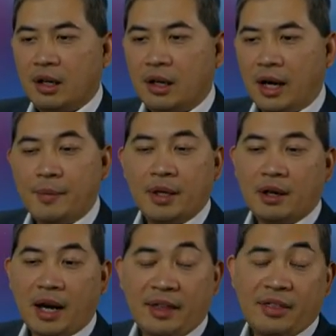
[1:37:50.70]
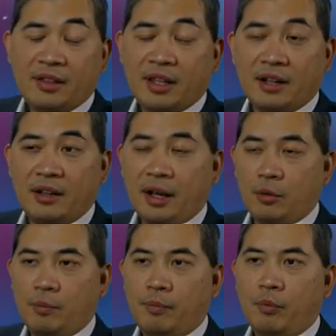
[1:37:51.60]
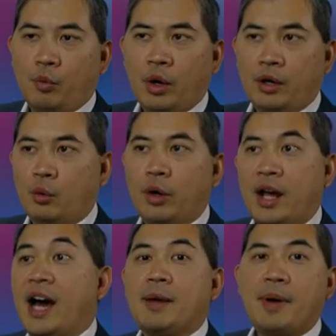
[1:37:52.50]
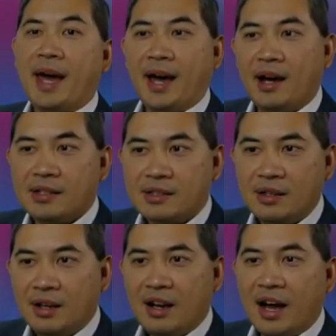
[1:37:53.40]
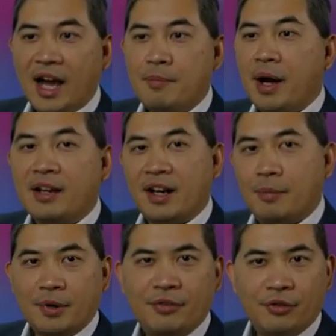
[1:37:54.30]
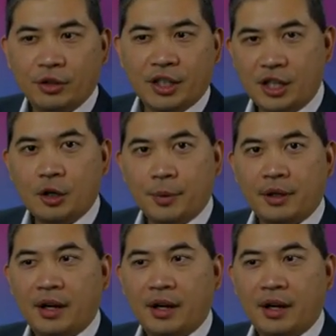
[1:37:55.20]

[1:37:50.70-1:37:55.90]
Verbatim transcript: I mean, I think that that when when I pass, I might not be fully human.